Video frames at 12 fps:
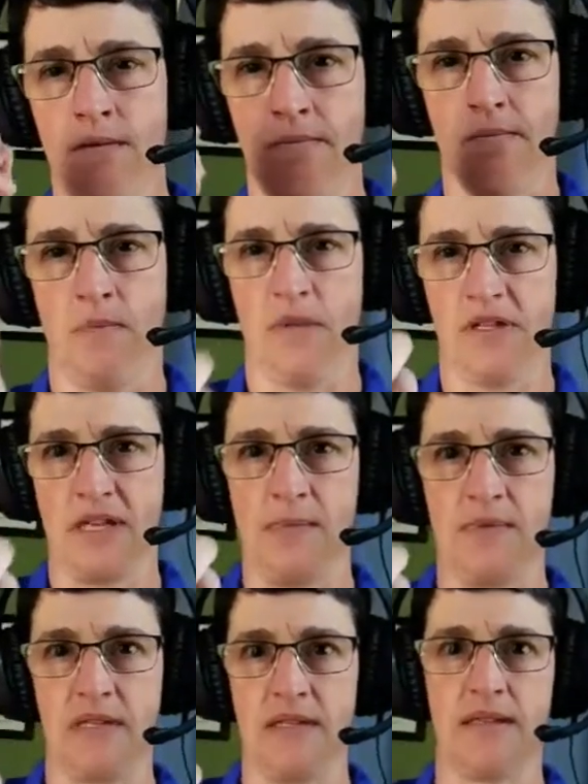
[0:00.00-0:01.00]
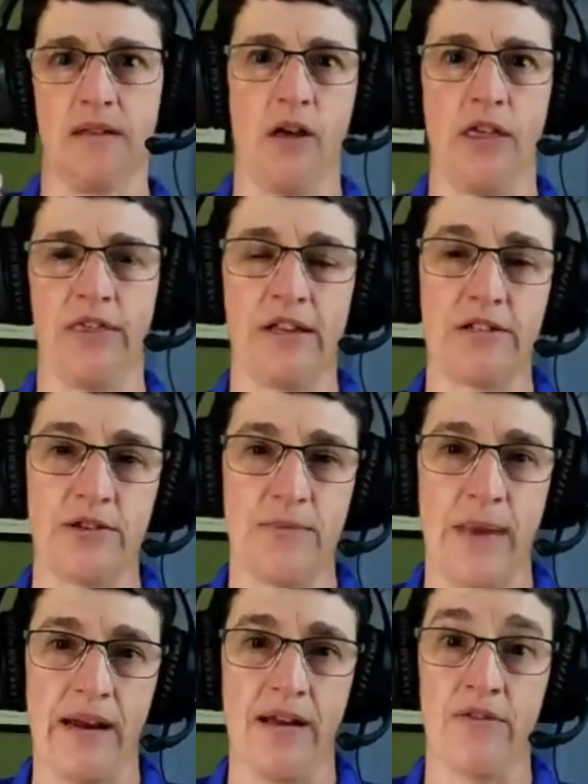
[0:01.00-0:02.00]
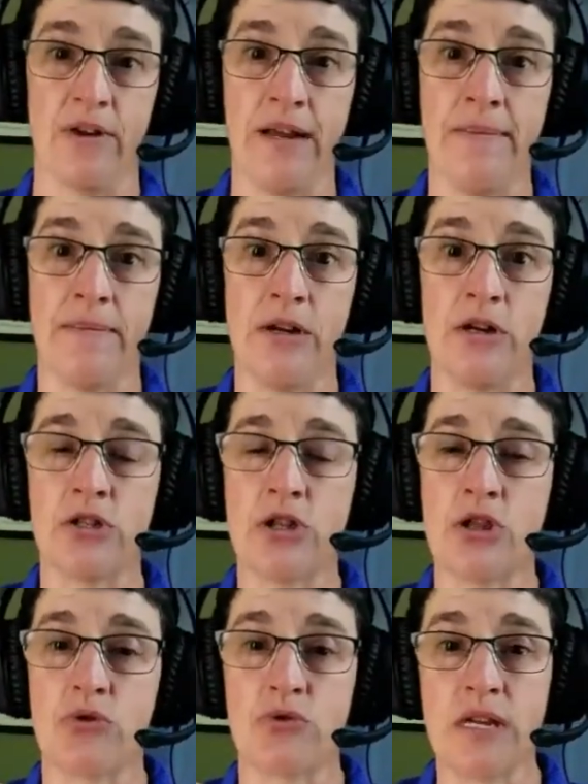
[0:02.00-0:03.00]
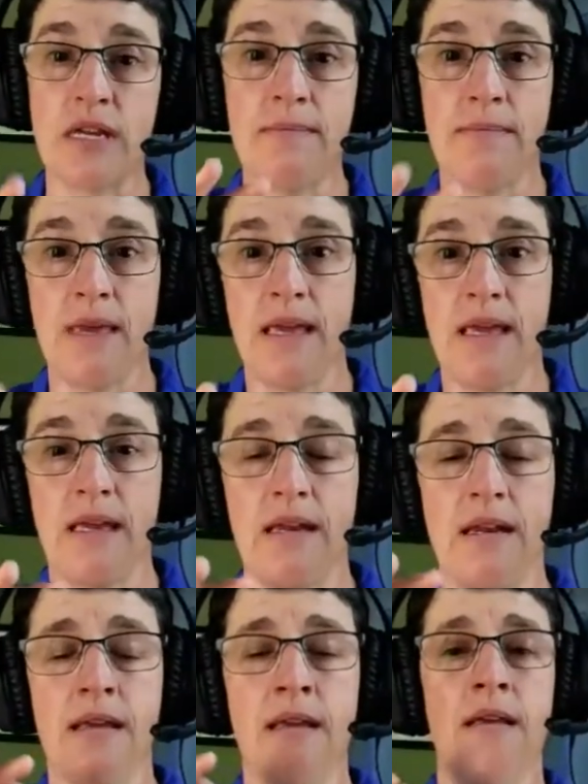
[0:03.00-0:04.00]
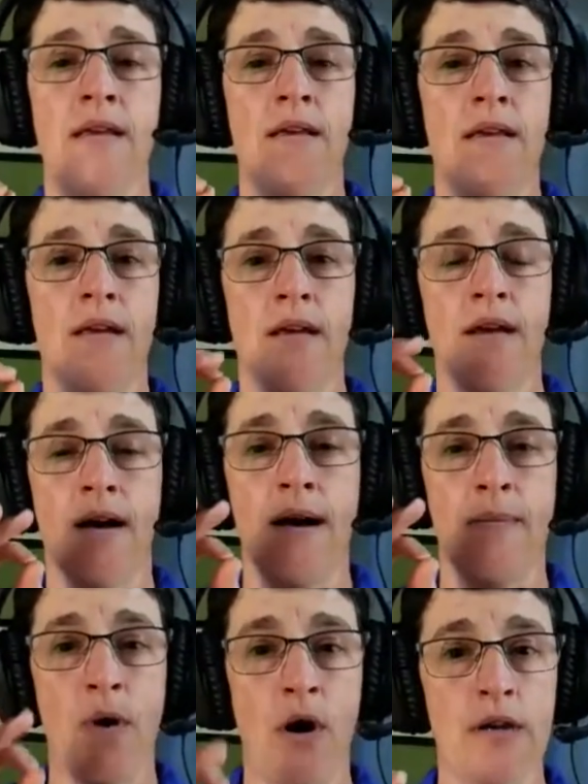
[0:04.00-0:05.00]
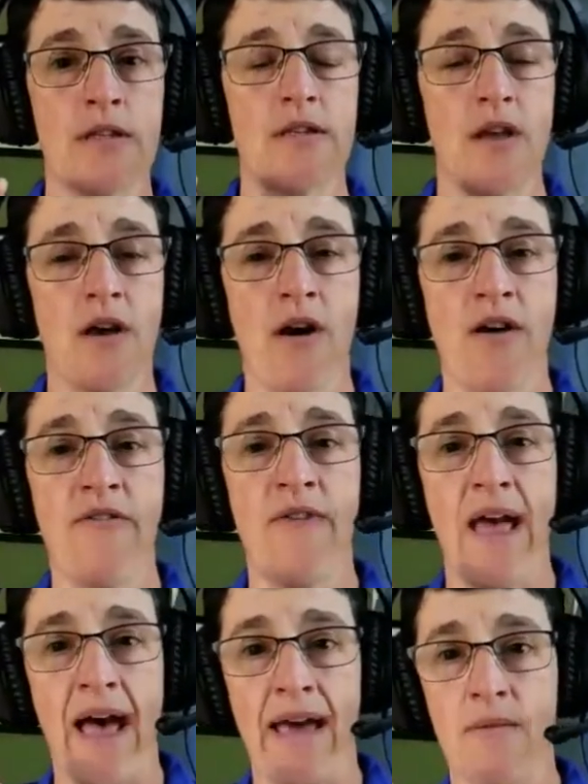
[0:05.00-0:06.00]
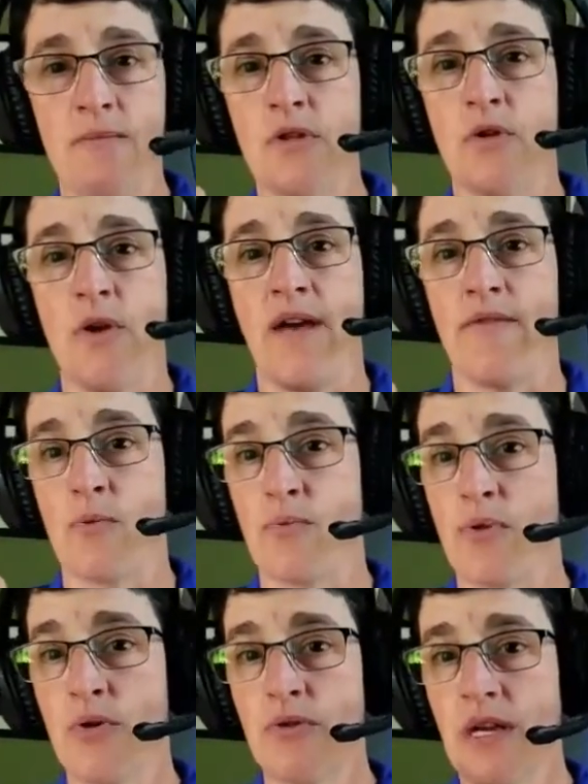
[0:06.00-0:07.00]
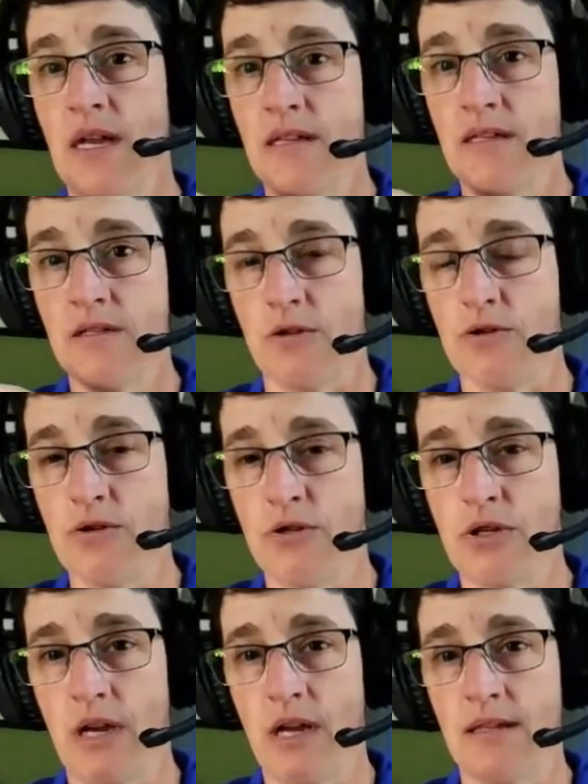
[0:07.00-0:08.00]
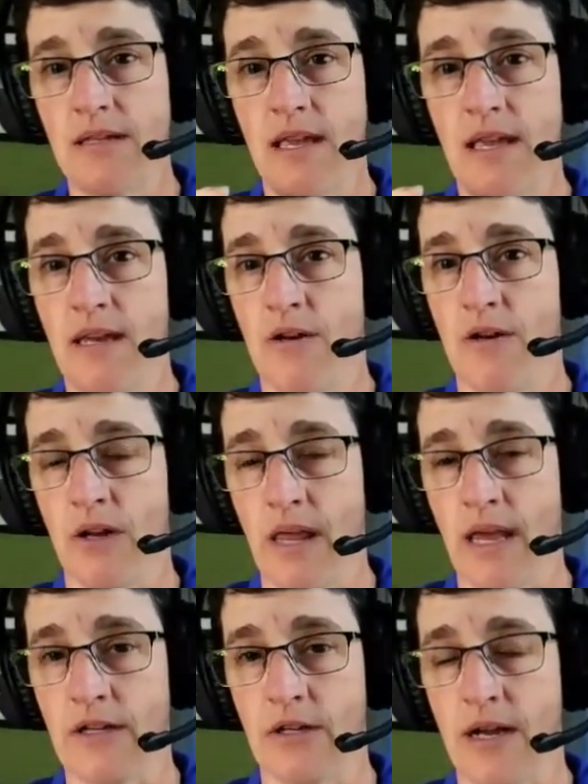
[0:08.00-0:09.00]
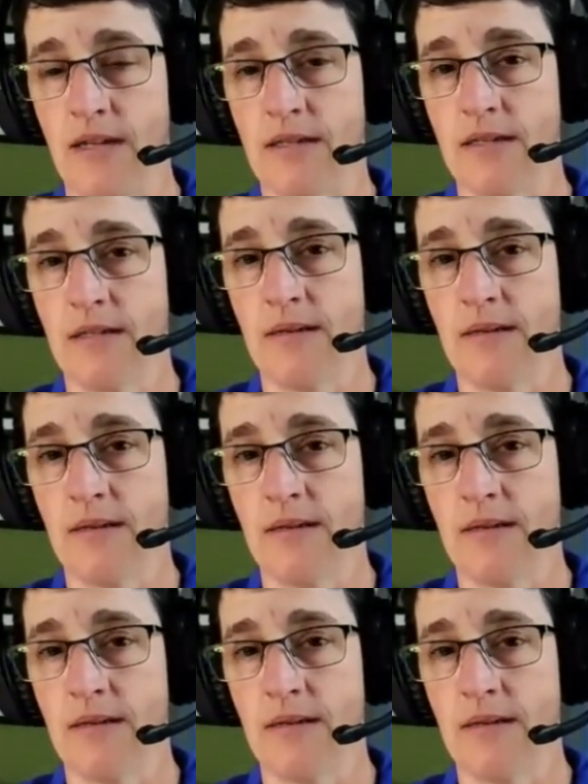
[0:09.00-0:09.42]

the substance that all things are made of, right? There's three main parts of atoms. You have your protons, your neutrons, and your electrons.